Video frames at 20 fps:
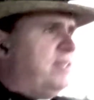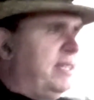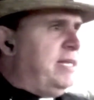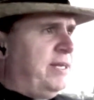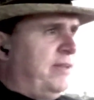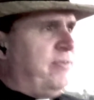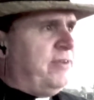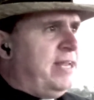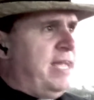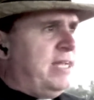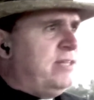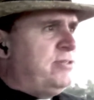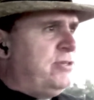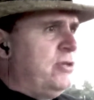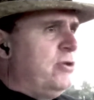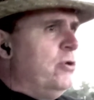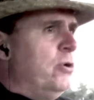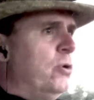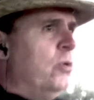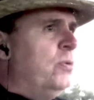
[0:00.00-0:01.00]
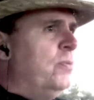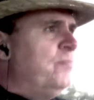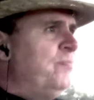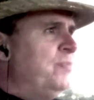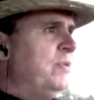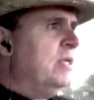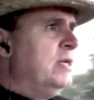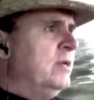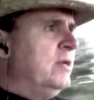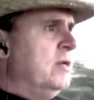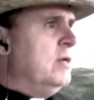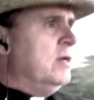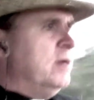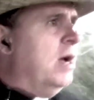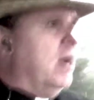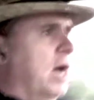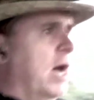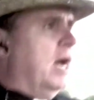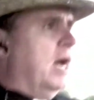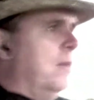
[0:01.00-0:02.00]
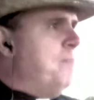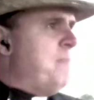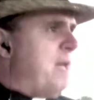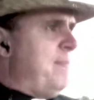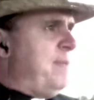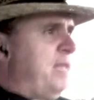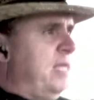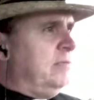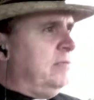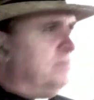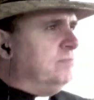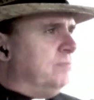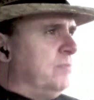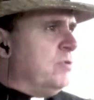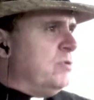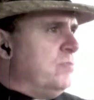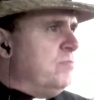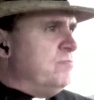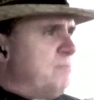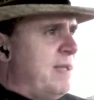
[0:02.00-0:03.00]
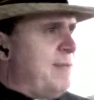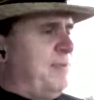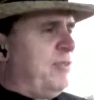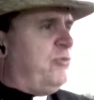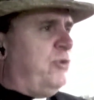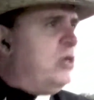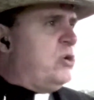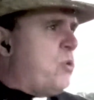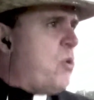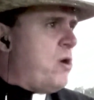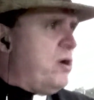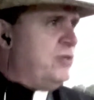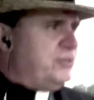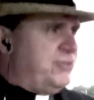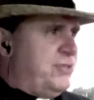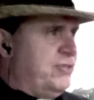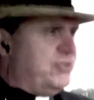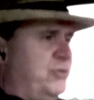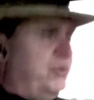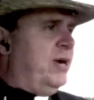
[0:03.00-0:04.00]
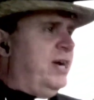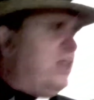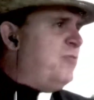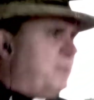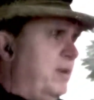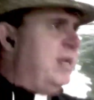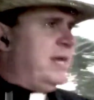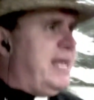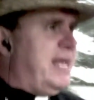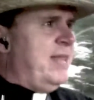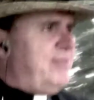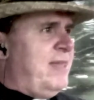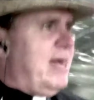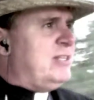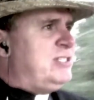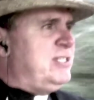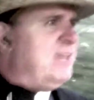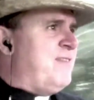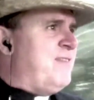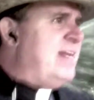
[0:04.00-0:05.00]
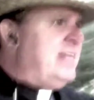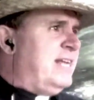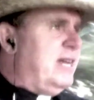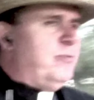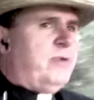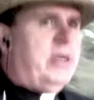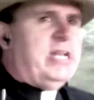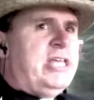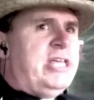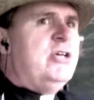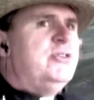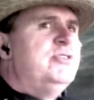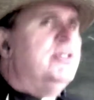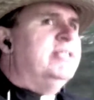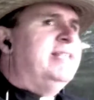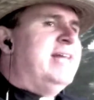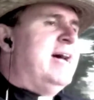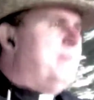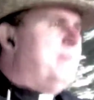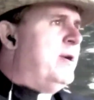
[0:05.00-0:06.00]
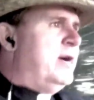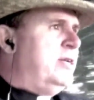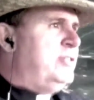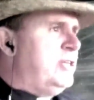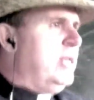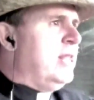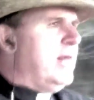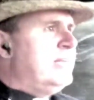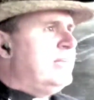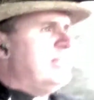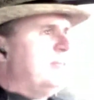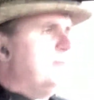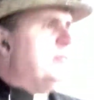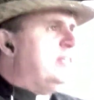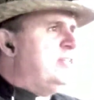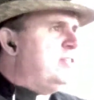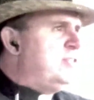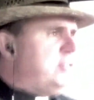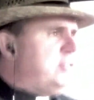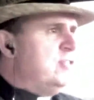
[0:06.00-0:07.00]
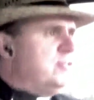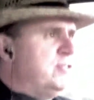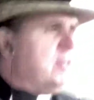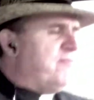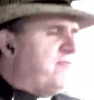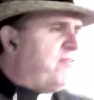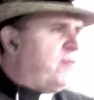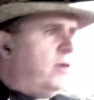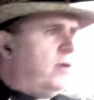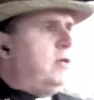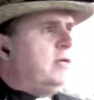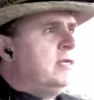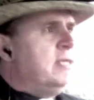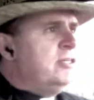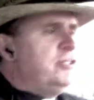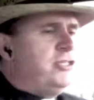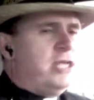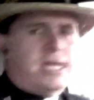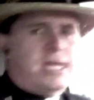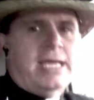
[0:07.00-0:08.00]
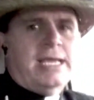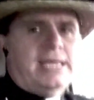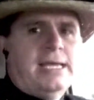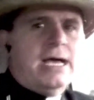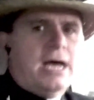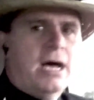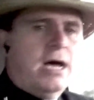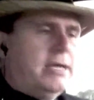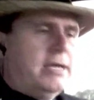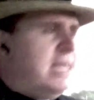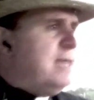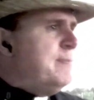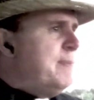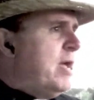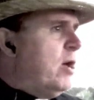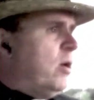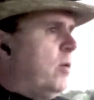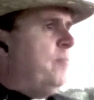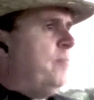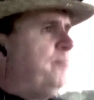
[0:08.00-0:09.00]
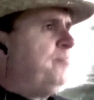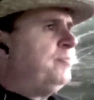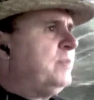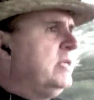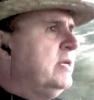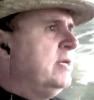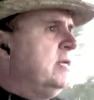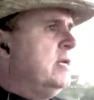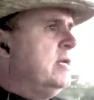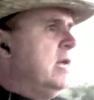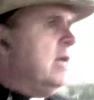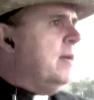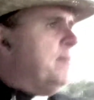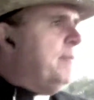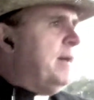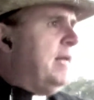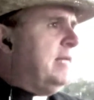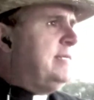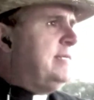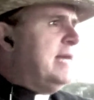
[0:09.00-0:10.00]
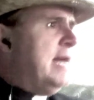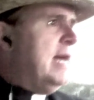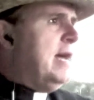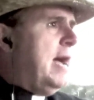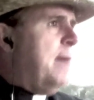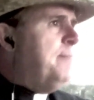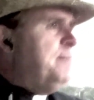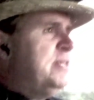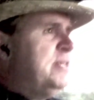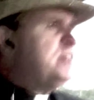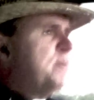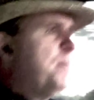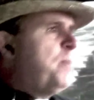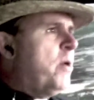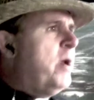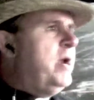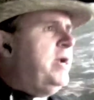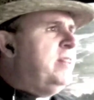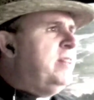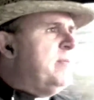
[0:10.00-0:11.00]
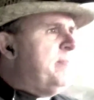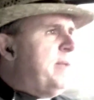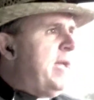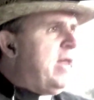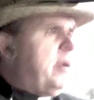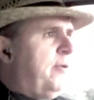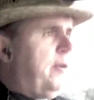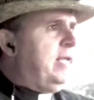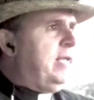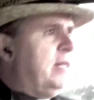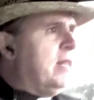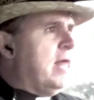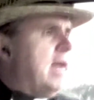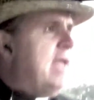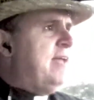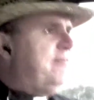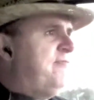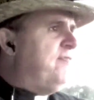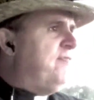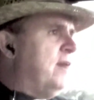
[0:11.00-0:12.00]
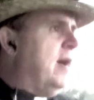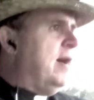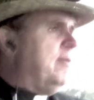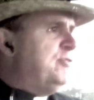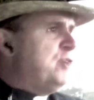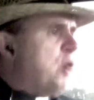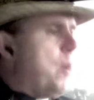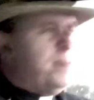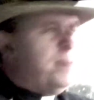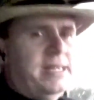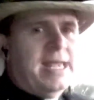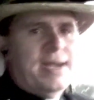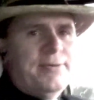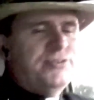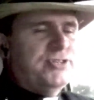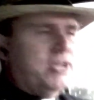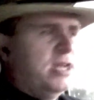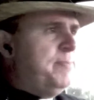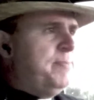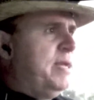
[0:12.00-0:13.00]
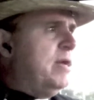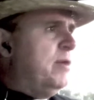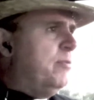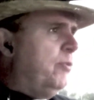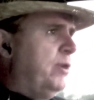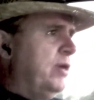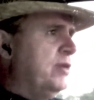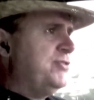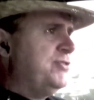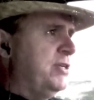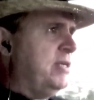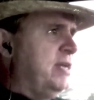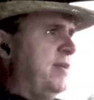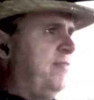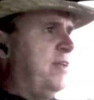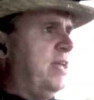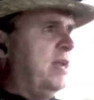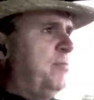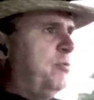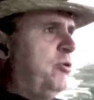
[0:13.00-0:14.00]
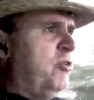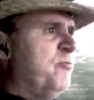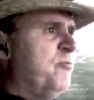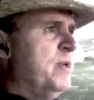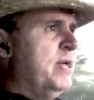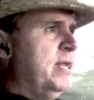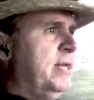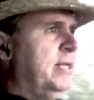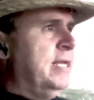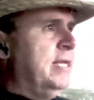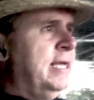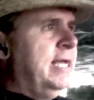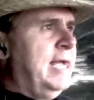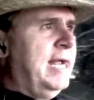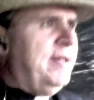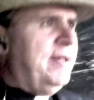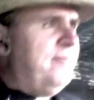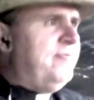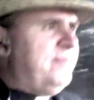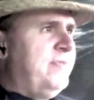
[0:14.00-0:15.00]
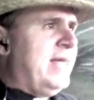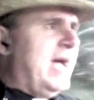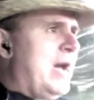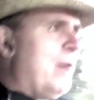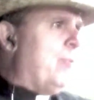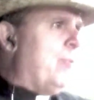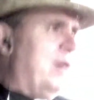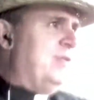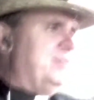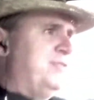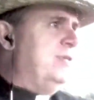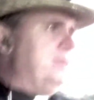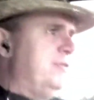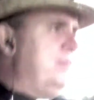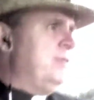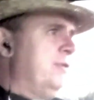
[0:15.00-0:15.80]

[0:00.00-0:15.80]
at the end of the day too, maybe 3/4 strength. But again, that's if I didn't really use it that much. And a lot of times I just used it for checking email. But I'm disappointed in the battery life. I was hoping that was going to be a real significant improvement, and that wasn't.